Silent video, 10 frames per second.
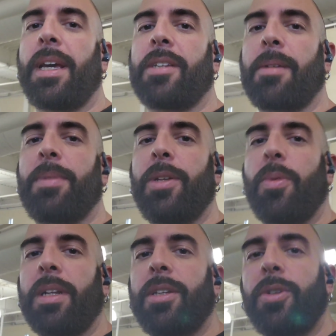It's something you
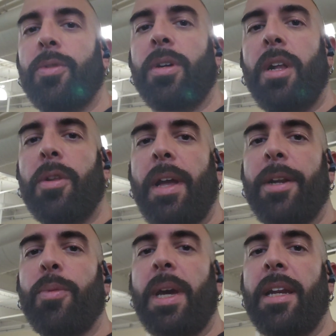want to do,
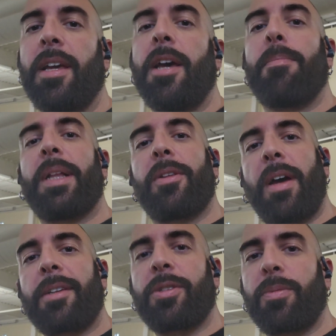lighter weight, but
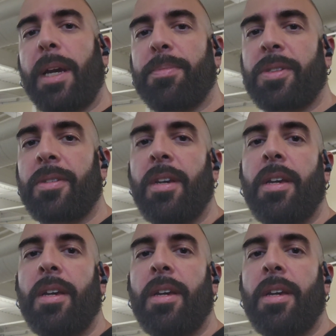lots of reps.